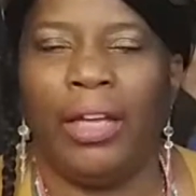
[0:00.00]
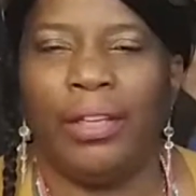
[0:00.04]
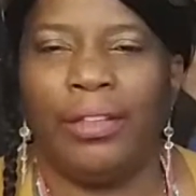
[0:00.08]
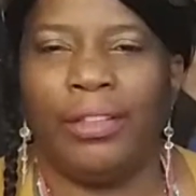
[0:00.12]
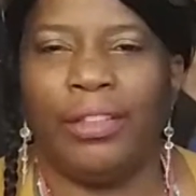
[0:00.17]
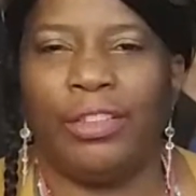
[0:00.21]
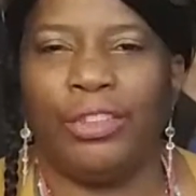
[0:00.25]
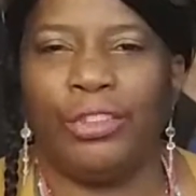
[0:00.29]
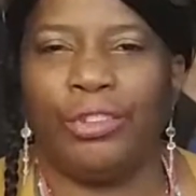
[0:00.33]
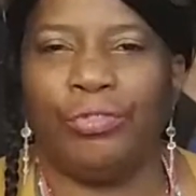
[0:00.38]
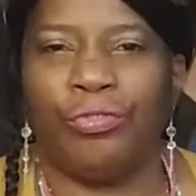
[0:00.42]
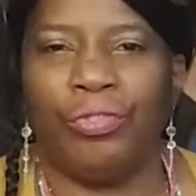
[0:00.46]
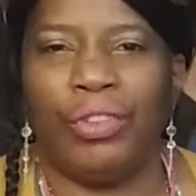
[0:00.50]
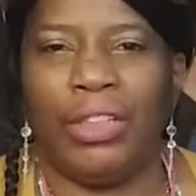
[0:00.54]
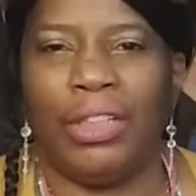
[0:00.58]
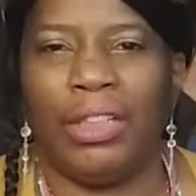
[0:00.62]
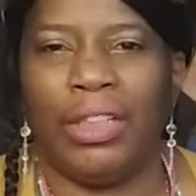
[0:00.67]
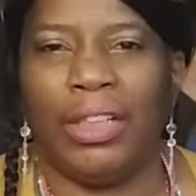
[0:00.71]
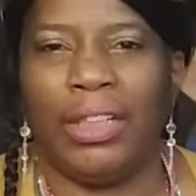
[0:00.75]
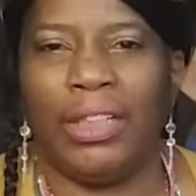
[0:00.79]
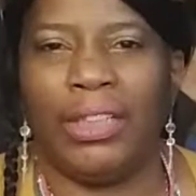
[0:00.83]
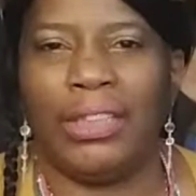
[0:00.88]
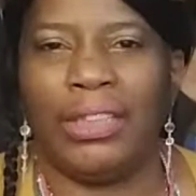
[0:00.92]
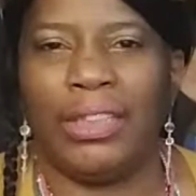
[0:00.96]
This
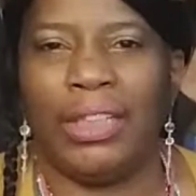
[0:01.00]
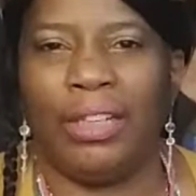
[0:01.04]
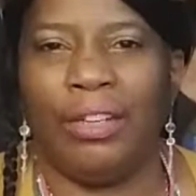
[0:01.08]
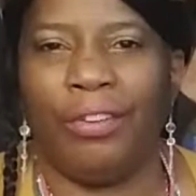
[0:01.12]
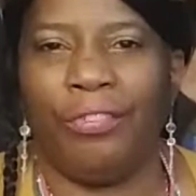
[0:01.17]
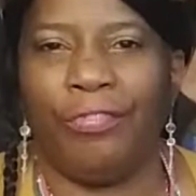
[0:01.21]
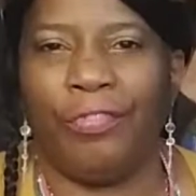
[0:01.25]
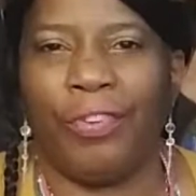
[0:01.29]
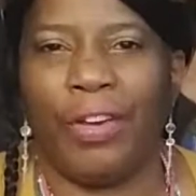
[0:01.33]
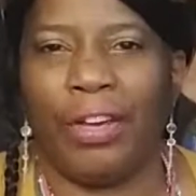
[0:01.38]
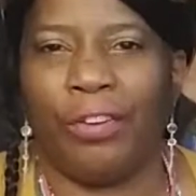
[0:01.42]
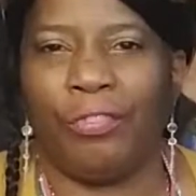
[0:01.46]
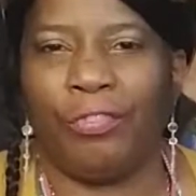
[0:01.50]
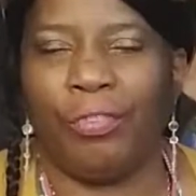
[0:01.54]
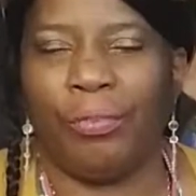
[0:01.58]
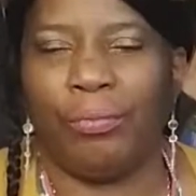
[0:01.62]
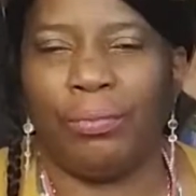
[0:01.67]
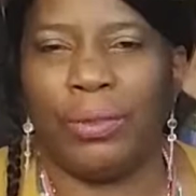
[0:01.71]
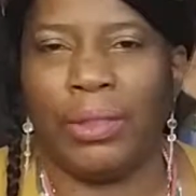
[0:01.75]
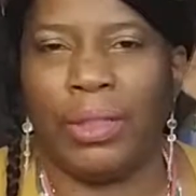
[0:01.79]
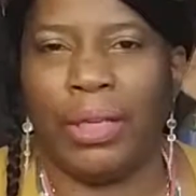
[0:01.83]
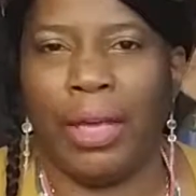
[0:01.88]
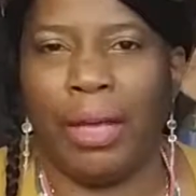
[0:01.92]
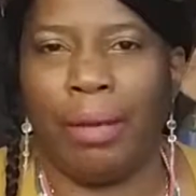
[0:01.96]
reading is in effect from
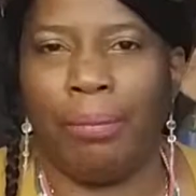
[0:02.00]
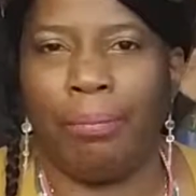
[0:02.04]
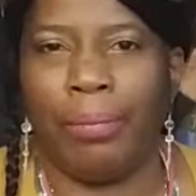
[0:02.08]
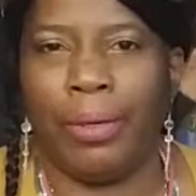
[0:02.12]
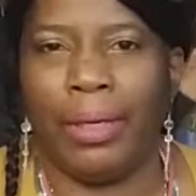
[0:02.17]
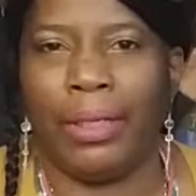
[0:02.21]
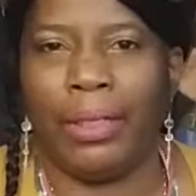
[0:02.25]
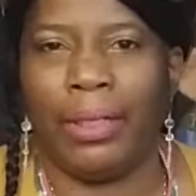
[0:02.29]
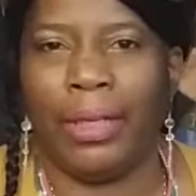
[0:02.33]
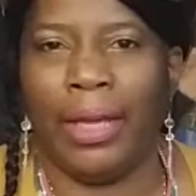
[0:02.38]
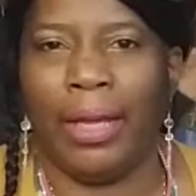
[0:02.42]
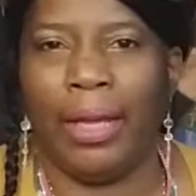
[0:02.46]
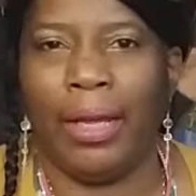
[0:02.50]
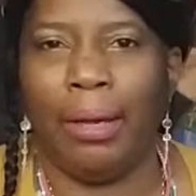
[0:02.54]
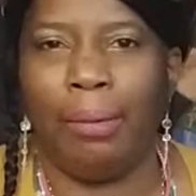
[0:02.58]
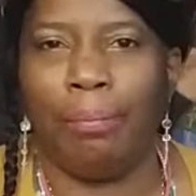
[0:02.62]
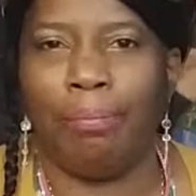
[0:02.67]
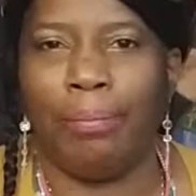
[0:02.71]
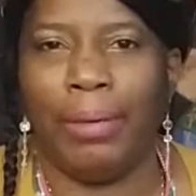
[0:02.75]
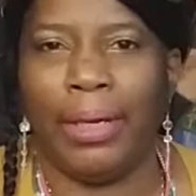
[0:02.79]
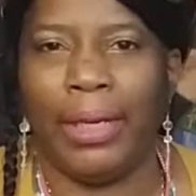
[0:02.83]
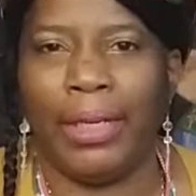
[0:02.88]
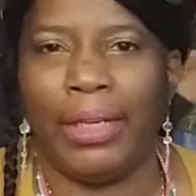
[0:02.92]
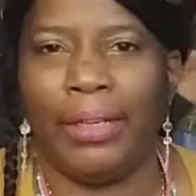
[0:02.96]
today, Monday,
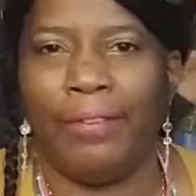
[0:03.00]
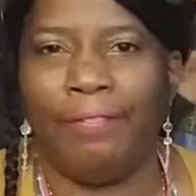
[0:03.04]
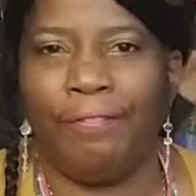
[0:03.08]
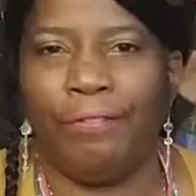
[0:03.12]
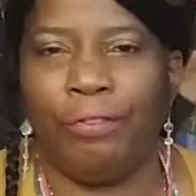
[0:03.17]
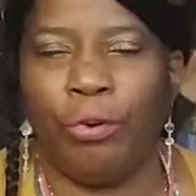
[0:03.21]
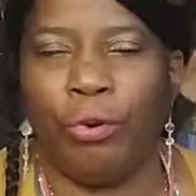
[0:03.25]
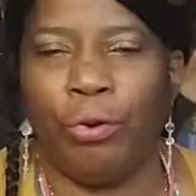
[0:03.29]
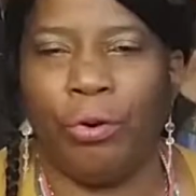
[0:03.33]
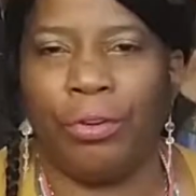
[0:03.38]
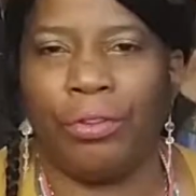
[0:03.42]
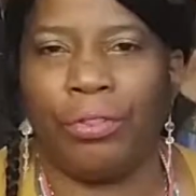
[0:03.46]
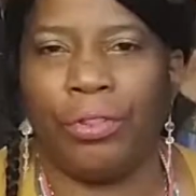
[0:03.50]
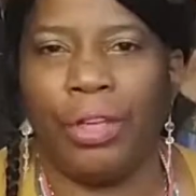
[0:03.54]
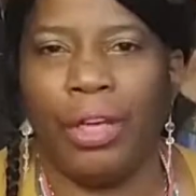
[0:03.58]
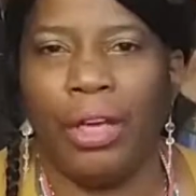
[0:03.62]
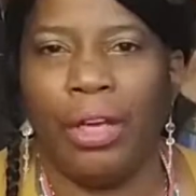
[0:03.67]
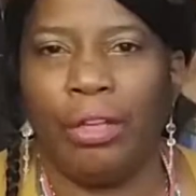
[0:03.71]
May fourth,